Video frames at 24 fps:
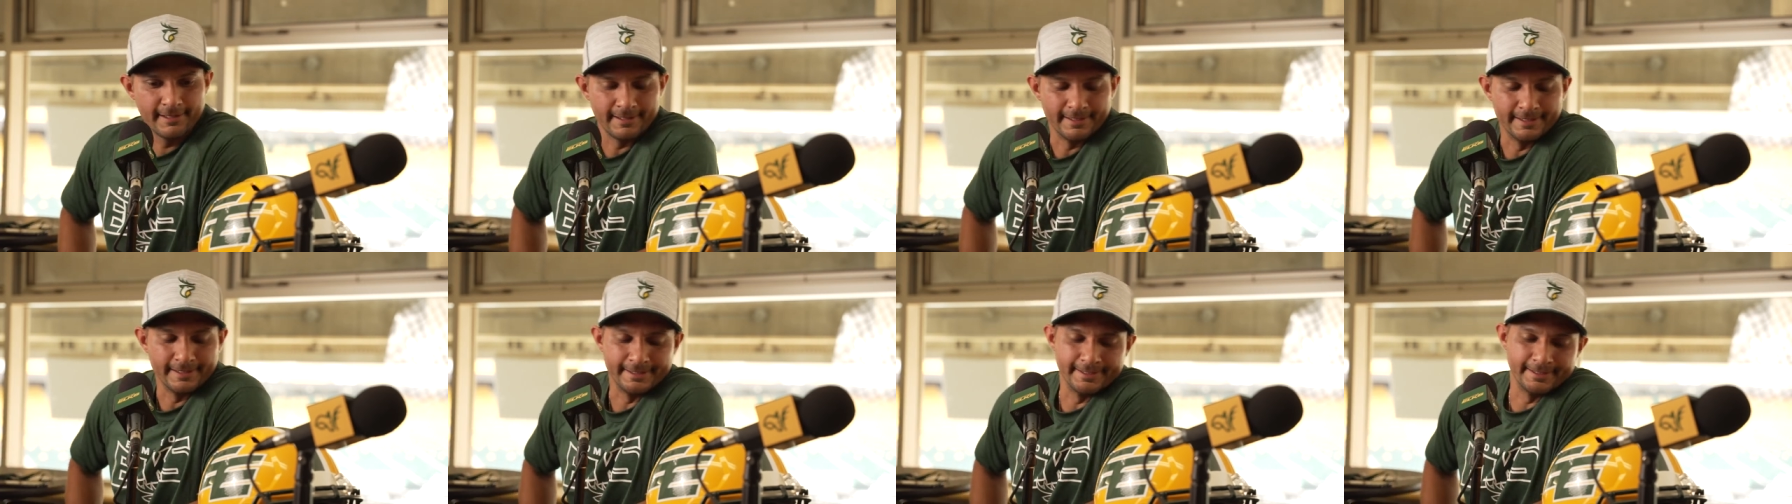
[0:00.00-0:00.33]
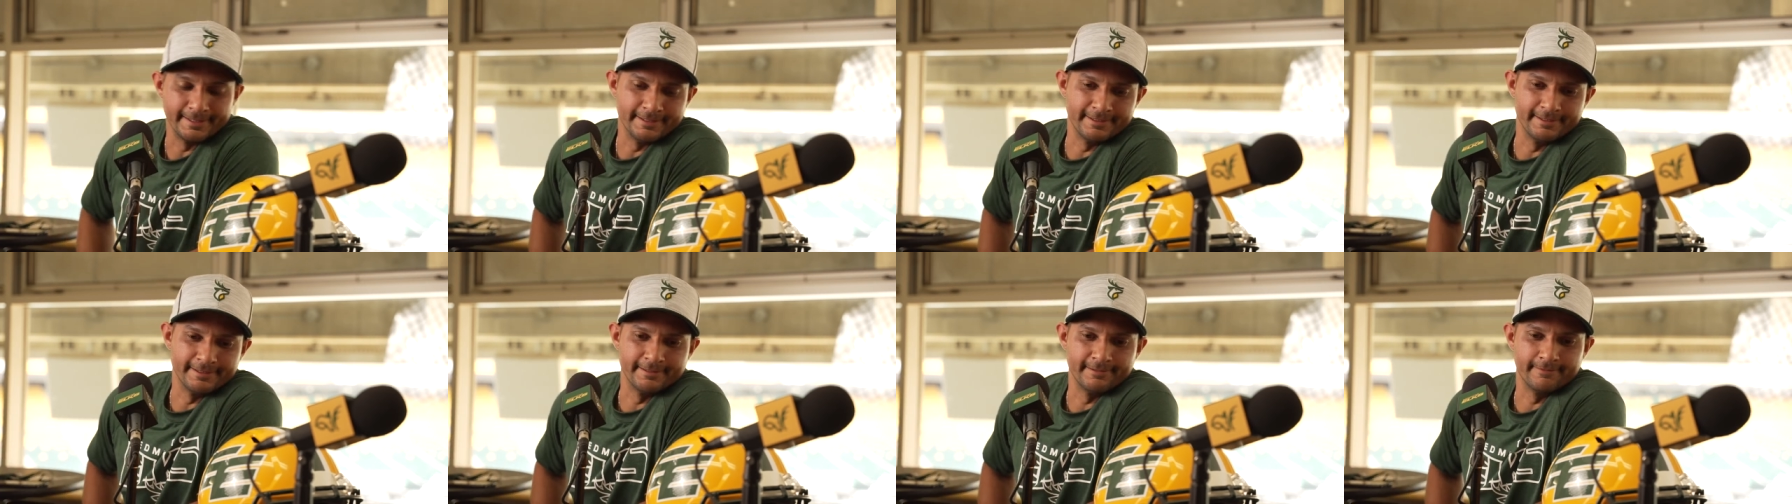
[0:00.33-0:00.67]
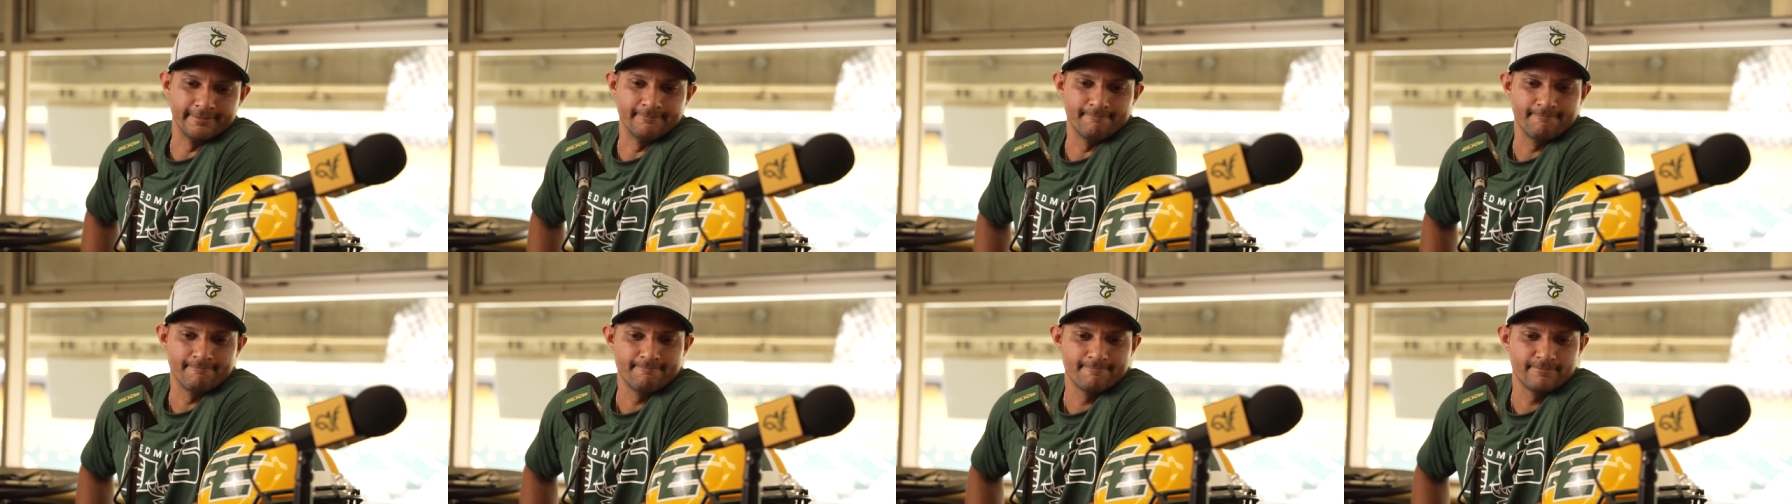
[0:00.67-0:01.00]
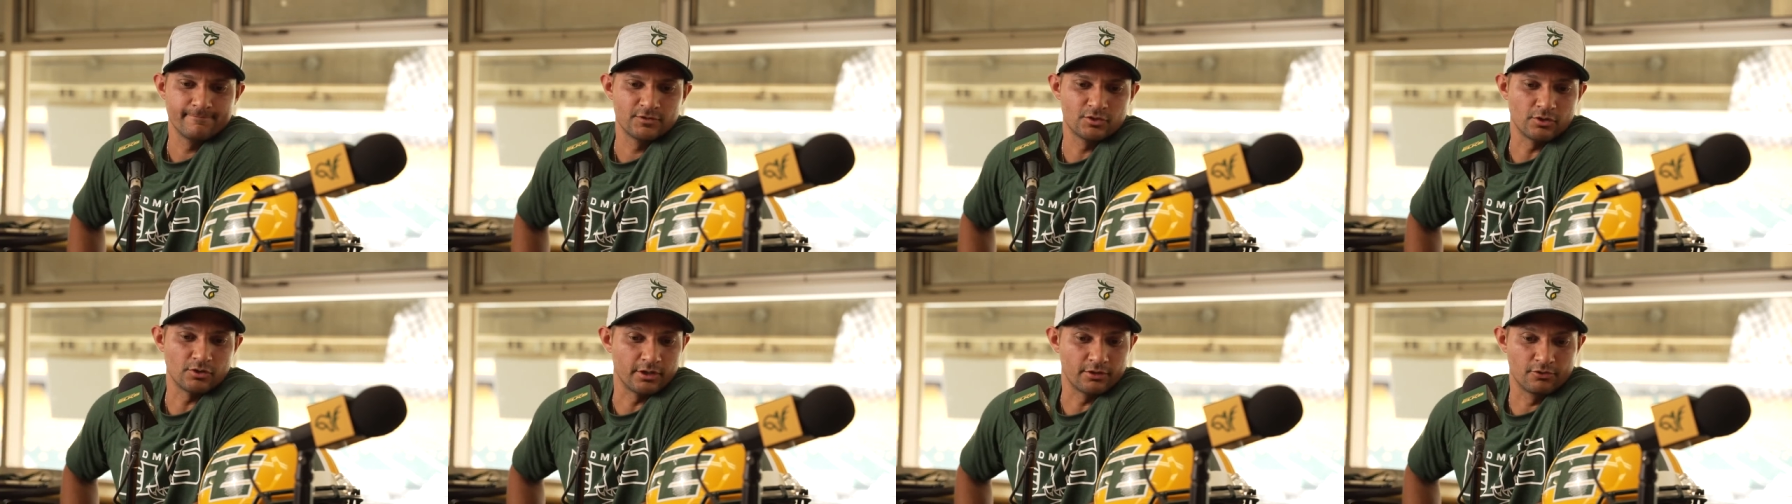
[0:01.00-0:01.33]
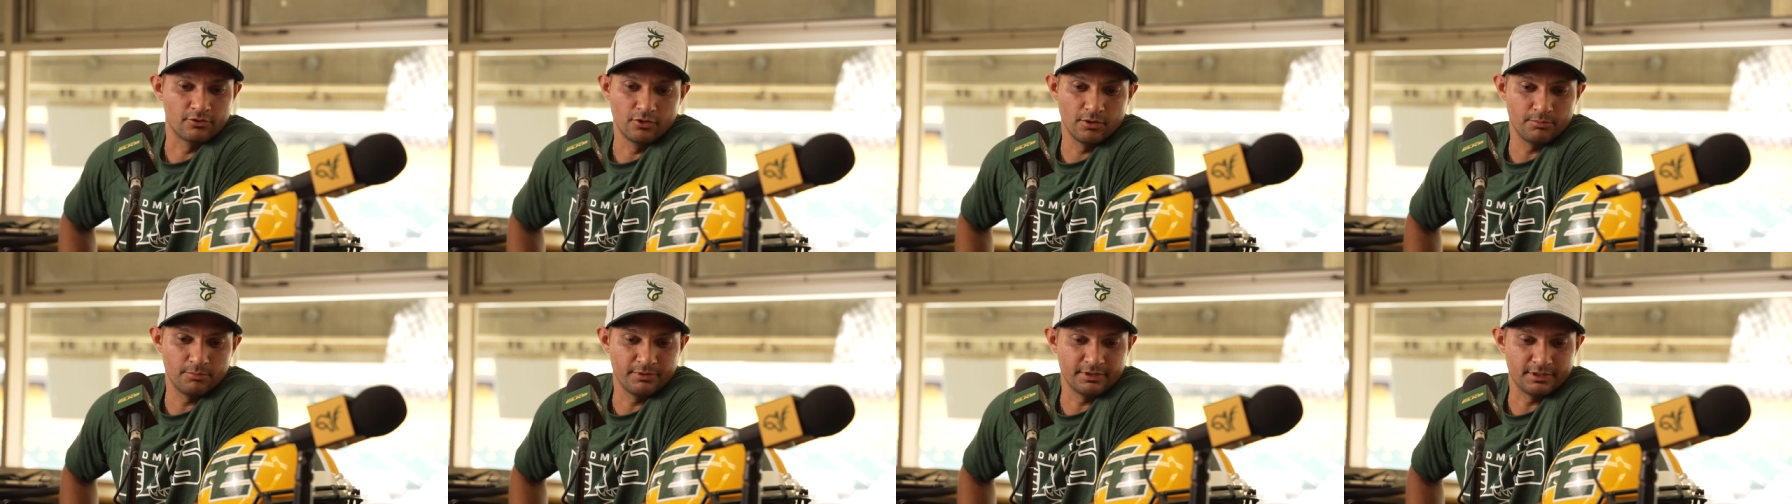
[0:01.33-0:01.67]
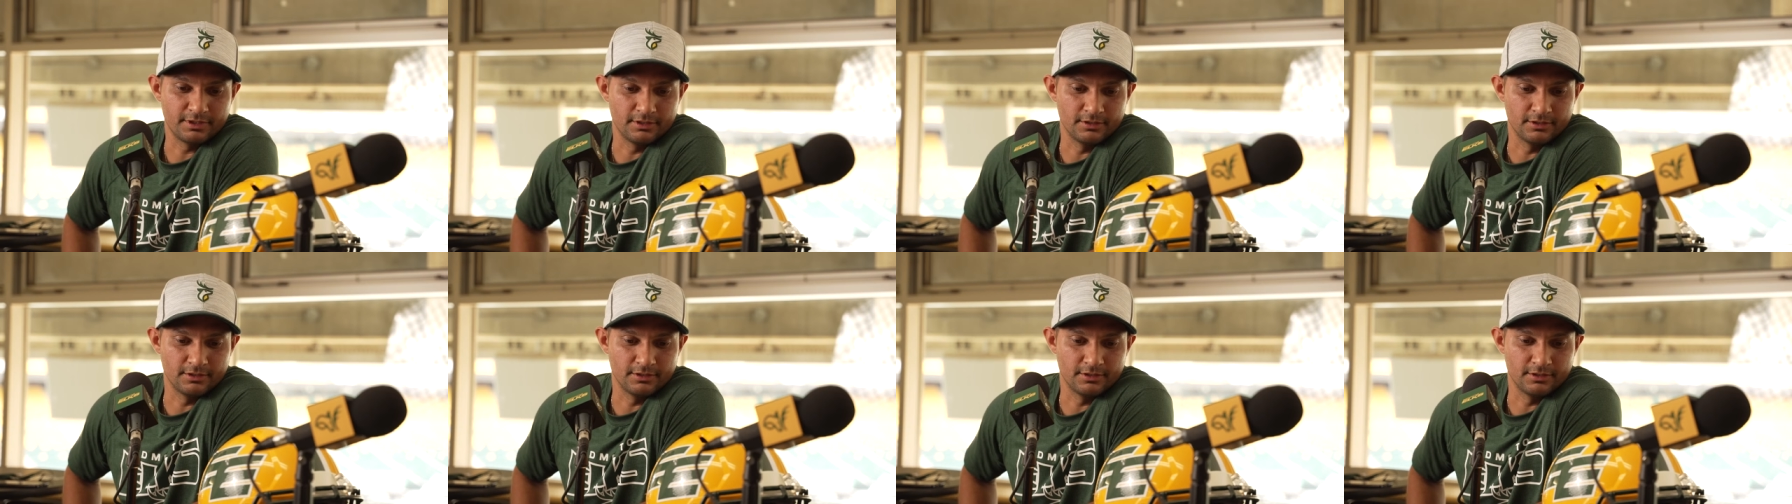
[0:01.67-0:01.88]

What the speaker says: So I grew up with,